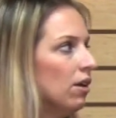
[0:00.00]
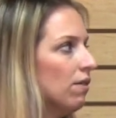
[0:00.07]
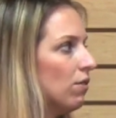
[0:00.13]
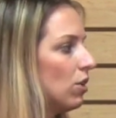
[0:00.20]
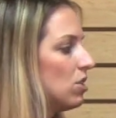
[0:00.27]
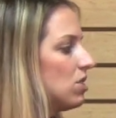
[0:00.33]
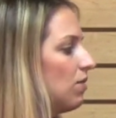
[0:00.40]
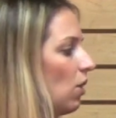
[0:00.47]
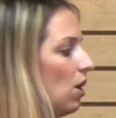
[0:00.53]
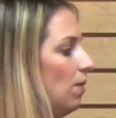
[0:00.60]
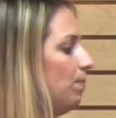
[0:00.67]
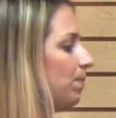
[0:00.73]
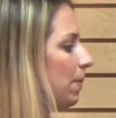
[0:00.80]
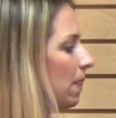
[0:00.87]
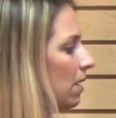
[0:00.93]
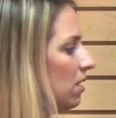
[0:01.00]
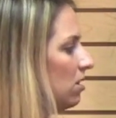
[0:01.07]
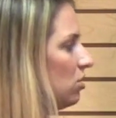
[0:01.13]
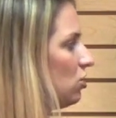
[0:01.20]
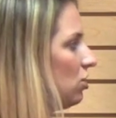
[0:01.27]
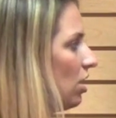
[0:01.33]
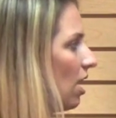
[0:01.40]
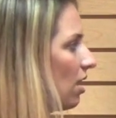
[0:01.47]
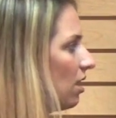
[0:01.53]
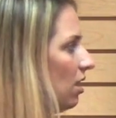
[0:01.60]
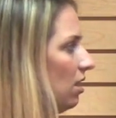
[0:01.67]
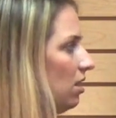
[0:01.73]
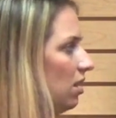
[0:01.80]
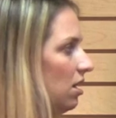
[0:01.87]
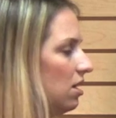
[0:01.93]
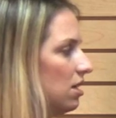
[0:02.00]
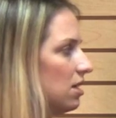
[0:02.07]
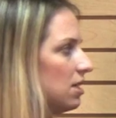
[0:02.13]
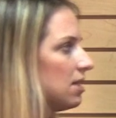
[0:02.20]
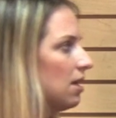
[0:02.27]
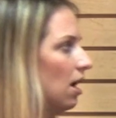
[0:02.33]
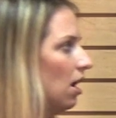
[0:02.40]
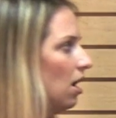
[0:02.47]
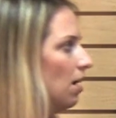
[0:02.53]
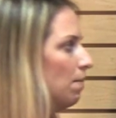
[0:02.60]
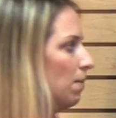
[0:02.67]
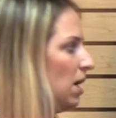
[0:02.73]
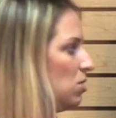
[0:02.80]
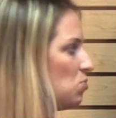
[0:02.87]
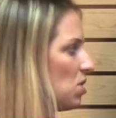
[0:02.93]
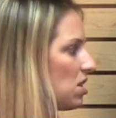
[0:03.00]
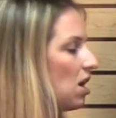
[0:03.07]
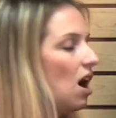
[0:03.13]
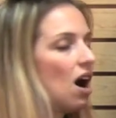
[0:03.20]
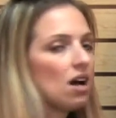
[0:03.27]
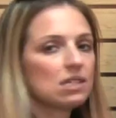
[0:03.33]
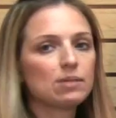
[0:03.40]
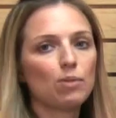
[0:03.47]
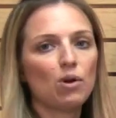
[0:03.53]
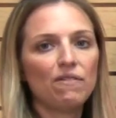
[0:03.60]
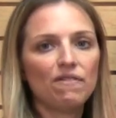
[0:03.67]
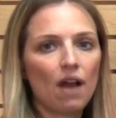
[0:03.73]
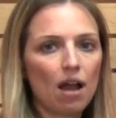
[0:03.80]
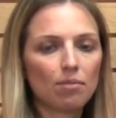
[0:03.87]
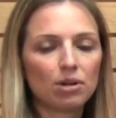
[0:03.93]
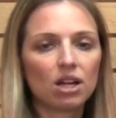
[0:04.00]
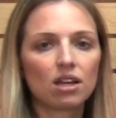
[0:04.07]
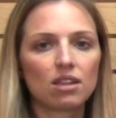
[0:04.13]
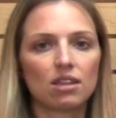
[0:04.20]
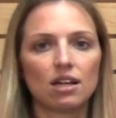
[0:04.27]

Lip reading: First of all, this jacket is made with Osmo fabric.